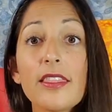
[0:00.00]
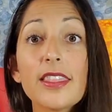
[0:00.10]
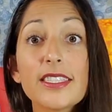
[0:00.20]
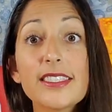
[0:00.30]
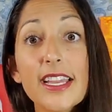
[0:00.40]

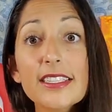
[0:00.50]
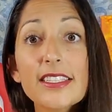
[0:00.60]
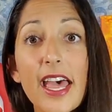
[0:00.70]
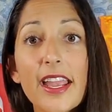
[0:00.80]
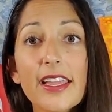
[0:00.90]
This next
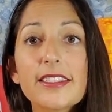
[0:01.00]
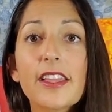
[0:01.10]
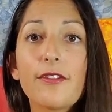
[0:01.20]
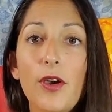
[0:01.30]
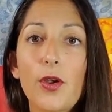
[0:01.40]
slide is a
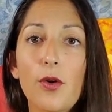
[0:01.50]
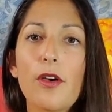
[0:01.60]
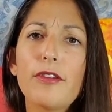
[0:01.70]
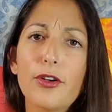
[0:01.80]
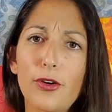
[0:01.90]
photo
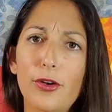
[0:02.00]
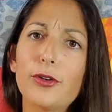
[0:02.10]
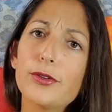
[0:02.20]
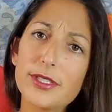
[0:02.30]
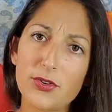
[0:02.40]
of a girl
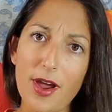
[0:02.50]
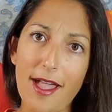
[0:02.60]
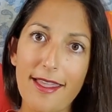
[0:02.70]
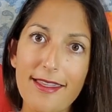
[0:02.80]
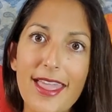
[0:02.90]
who is
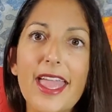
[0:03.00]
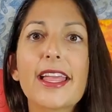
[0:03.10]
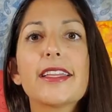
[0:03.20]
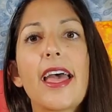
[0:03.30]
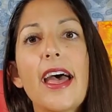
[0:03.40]
crying, and
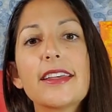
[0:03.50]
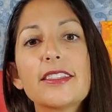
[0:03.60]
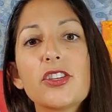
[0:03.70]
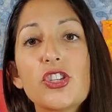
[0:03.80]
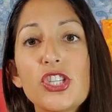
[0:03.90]
it
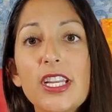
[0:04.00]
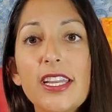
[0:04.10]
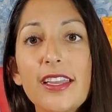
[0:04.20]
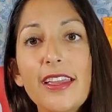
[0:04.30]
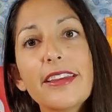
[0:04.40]
has
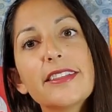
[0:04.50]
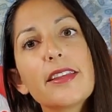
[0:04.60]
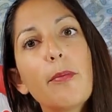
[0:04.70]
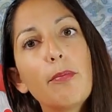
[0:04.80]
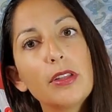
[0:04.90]
she is
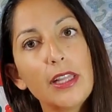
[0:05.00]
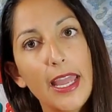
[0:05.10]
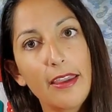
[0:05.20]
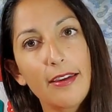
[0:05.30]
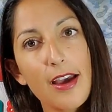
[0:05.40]

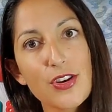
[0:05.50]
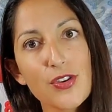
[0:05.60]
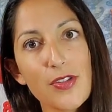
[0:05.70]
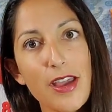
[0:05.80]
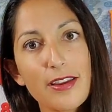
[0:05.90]
blank
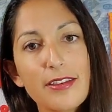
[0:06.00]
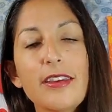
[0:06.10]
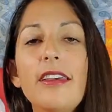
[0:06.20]
underlined.